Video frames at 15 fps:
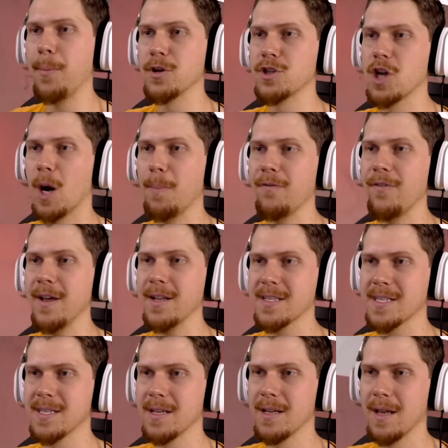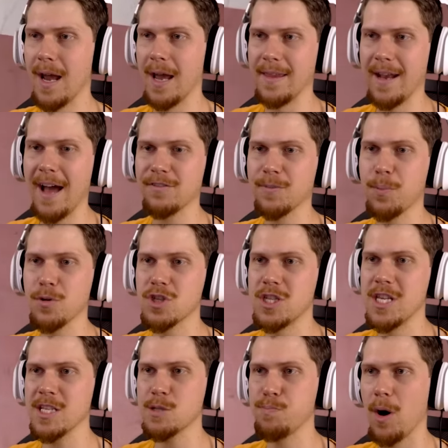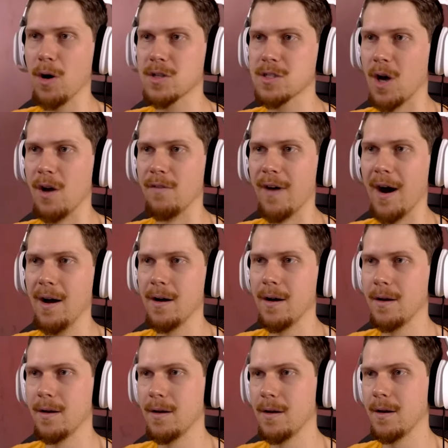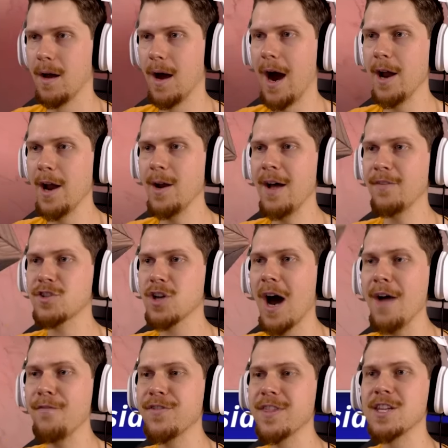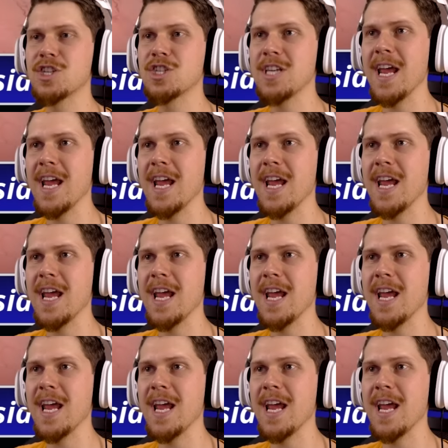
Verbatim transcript: up on top of it? And then I have to push this box over. I don't have time for this